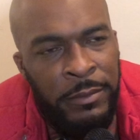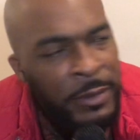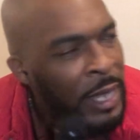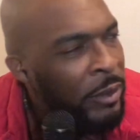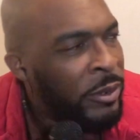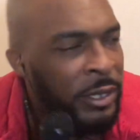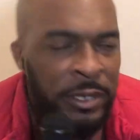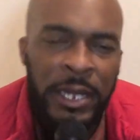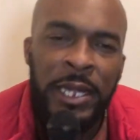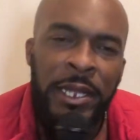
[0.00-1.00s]
They would
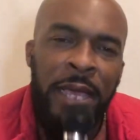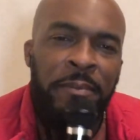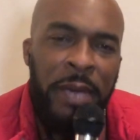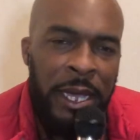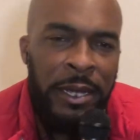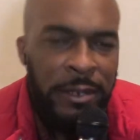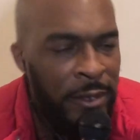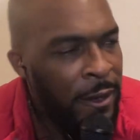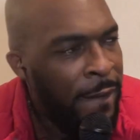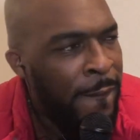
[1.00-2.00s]
tell that man,
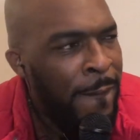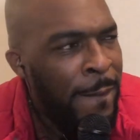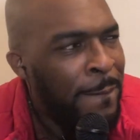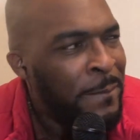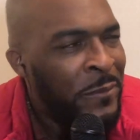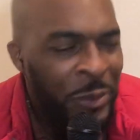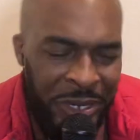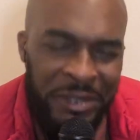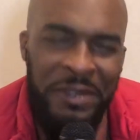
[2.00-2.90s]
what